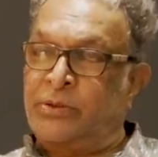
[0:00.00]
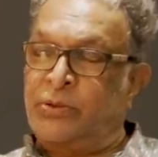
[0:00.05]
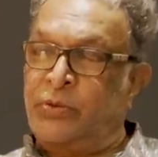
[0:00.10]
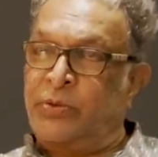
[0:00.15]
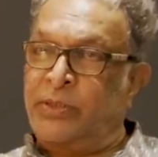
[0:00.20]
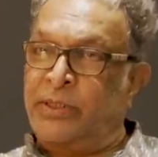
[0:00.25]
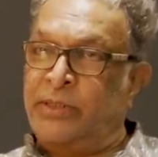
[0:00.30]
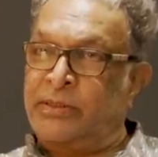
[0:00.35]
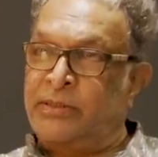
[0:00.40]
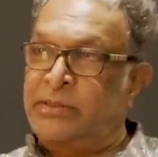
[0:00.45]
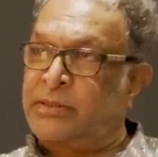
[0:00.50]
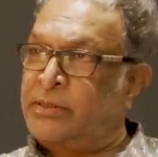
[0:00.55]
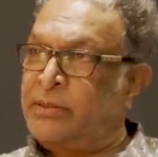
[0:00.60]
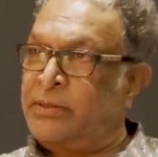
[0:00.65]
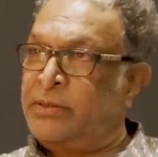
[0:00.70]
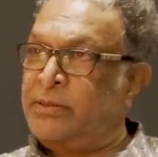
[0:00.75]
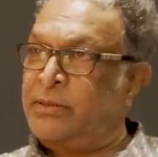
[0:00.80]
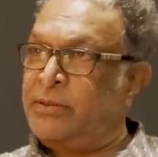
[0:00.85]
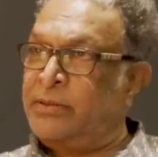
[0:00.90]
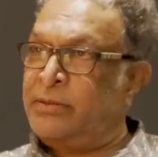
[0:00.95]
students,
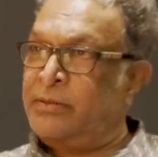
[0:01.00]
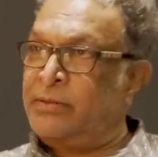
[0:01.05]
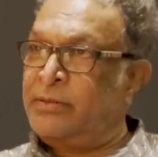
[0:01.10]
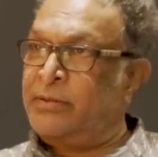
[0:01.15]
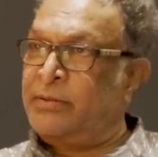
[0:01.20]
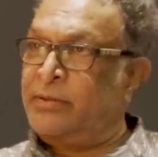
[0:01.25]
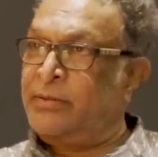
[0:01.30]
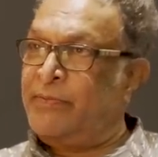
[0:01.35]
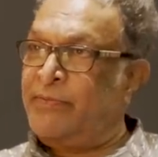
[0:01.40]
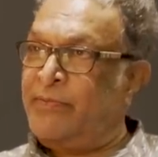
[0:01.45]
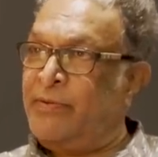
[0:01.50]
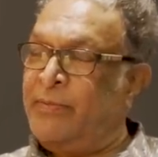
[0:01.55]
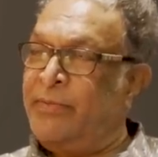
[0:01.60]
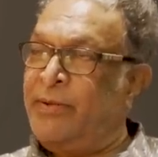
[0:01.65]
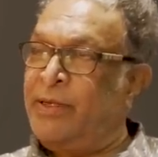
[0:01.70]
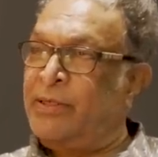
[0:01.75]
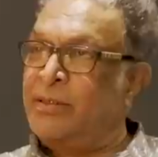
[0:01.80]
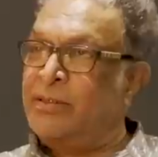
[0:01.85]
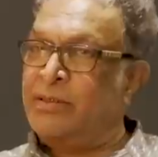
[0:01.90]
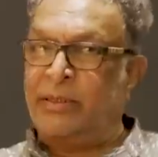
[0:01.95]

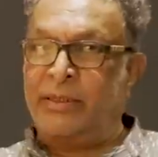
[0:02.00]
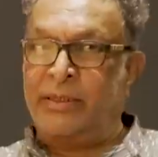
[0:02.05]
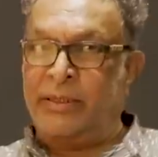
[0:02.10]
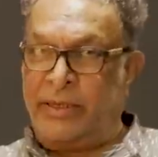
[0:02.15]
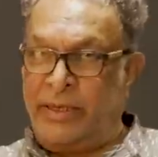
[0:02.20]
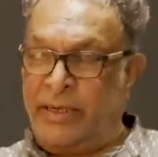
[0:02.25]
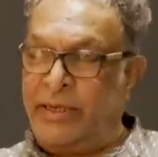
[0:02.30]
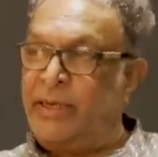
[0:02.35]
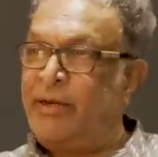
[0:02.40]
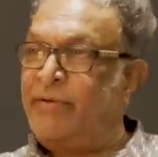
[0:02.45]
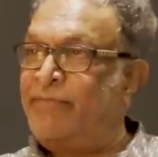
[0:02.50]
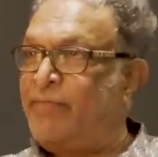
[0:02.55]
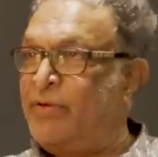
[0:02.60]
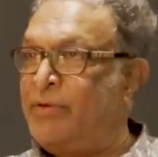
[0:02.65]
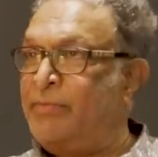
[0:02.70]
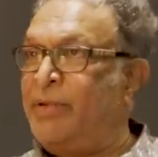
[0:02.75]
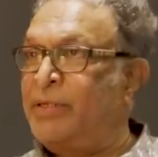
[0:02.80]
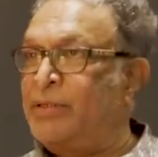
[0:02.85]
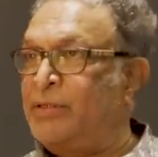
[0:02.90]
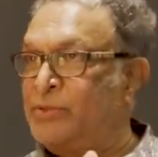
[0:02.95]
filmmaking, Indian
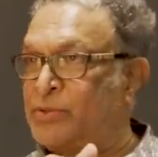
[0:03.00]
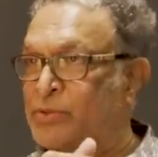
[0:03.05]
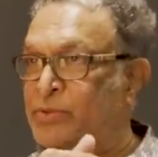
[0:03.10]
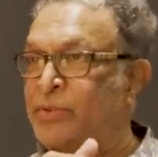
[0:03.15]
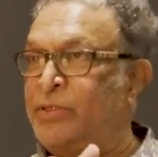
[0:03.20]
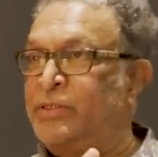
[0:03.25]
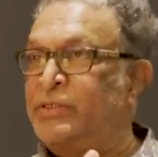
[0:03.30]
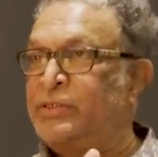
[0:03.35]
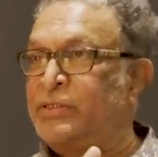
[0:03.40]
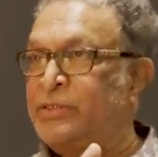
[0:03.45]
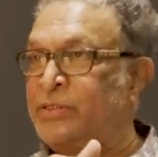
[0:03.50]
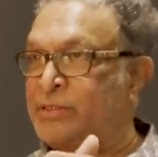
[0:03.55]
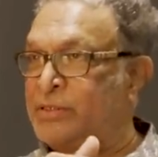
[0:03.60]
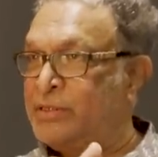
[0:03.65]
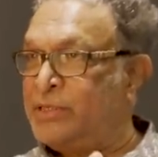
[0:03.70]
filmmaking students in